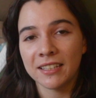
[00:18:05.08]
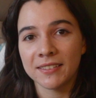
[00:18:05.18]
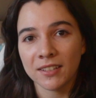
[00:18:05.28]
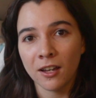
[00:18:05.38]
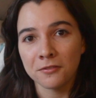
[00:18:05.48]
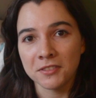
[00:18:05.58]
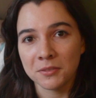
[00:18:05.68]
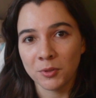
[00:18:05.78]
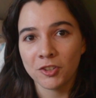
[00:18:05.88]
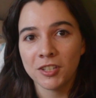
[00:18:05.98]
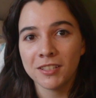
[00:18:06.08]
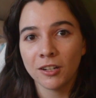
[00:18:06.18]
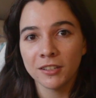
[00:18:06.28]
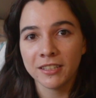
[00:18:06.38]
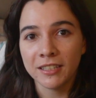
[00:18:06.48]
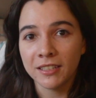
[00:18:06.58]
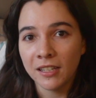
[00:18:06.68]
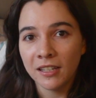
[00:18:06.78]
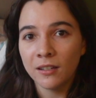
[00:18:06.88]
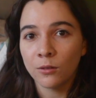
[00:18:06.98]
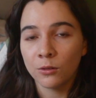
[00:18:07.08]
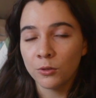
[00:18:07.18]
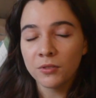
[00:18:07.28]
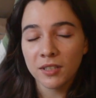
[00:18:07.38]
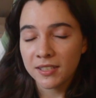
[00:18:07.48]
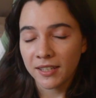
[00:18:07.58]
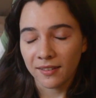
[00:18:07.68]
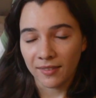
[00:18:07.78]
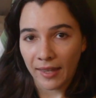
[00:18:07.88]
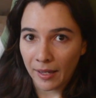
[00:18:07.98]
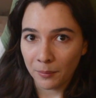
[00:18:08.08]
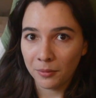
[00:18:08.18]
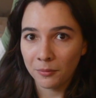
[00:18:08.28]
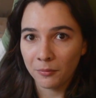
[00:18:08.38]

Heelys office, which he called the Lunatic Lab,